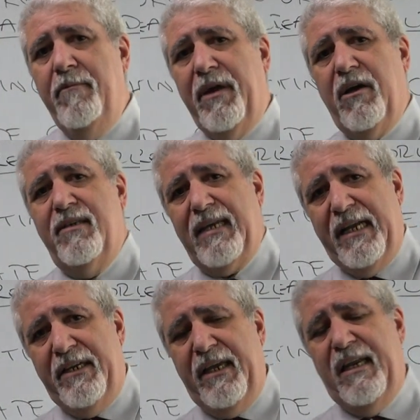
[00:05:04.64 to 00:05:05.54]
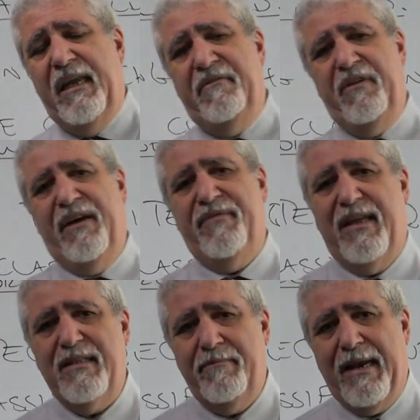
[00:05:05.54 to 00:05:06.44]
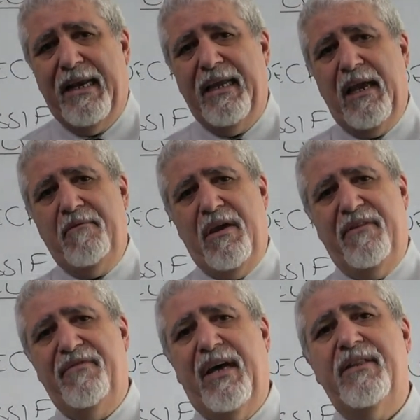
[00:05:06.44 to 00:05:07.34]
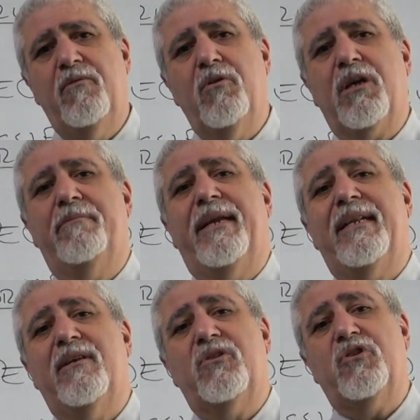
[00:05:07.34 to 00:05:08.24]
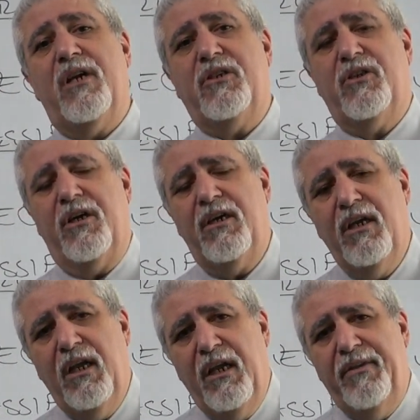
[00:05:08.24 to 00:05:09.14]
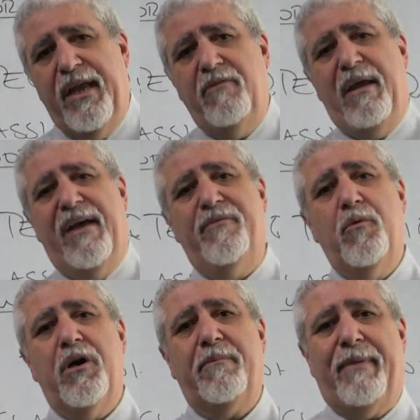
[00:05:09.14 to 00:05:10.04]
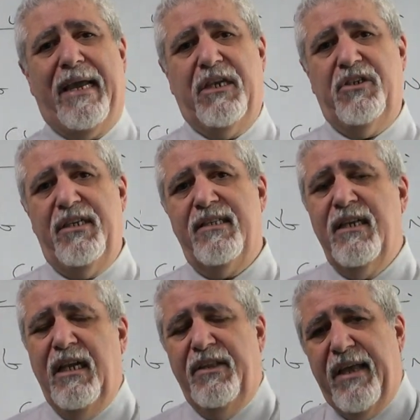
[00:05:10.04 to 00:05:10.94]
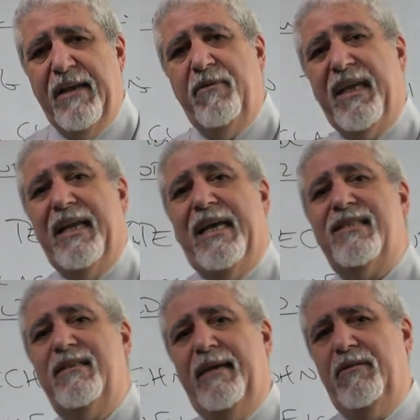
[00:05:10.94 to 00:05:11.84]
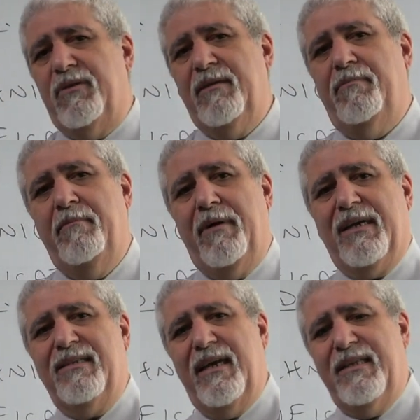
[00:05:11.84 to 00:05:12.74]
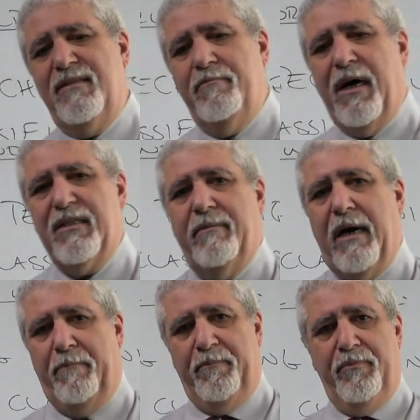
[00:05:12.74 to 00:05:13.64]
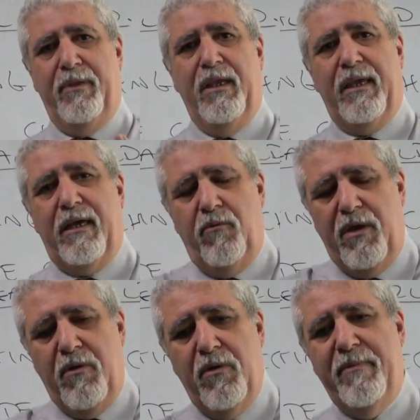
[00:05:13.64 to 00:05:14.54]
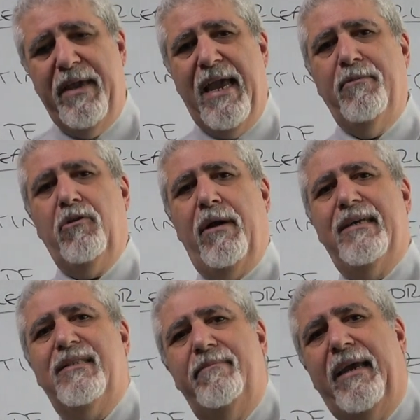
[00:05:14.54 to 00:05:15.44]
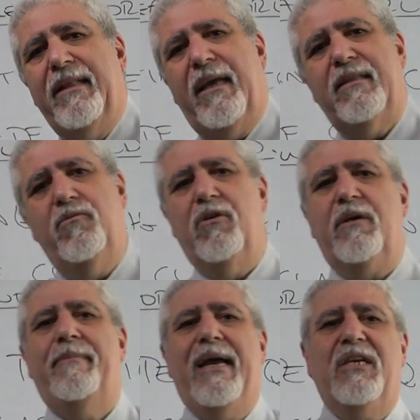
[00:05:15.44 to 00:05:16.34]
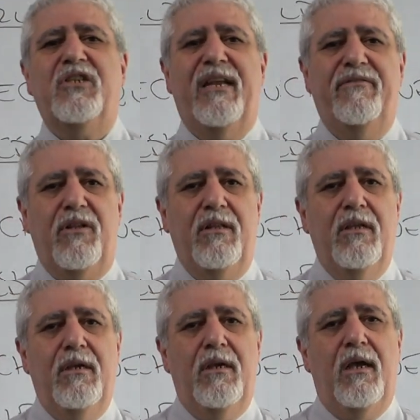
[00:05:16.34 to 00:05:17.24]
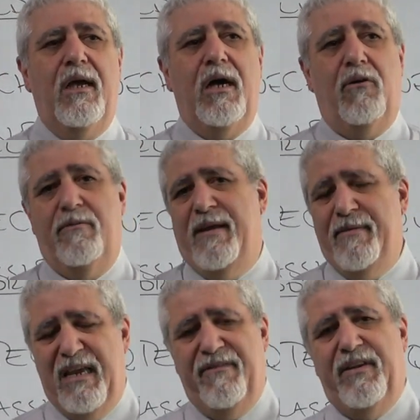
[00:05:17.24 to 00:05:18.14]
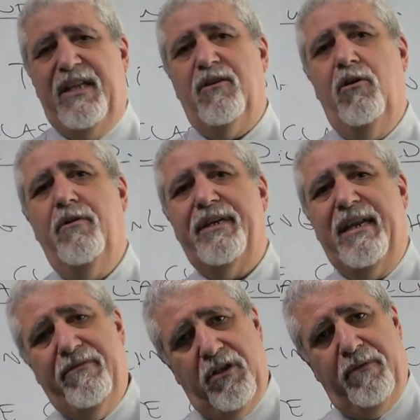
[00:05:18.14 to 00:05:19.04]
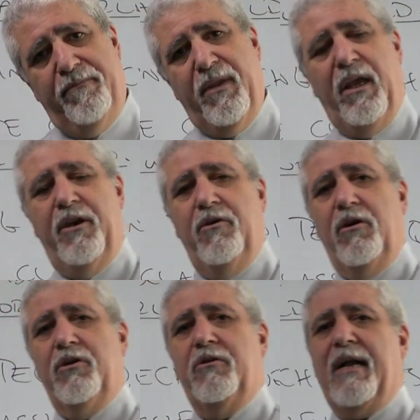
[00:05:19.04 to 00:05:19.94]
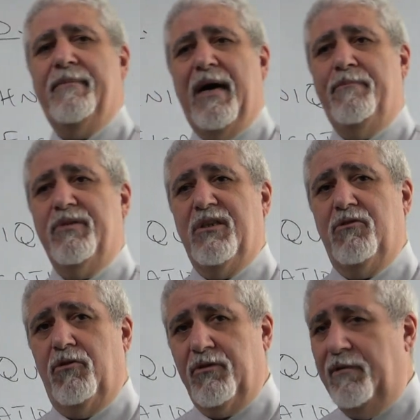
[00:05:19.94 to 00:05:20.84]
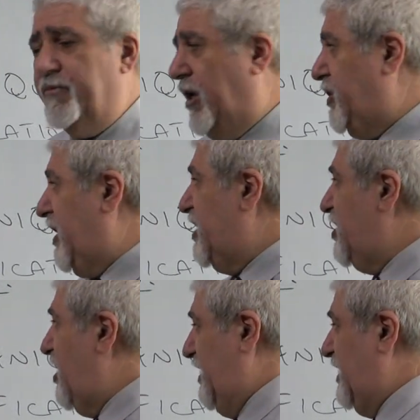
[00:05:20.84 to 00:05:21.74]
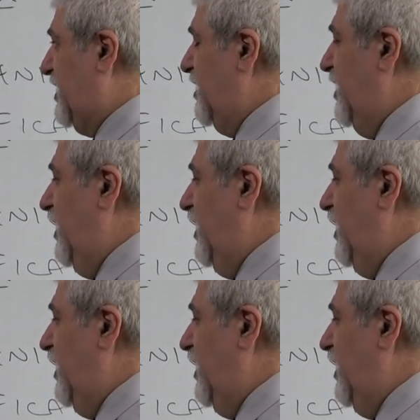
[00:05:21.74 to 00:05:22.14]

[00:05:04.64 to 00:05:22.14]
because ideally, if we have done the planning and we have done the work breakdown structure, then we have the work packages, then we can estimate what the PMBOK says bottom up. Yeah? We will be able to estimate at the work package level, or maybe even at a lower level, in order to come up with the total project cost.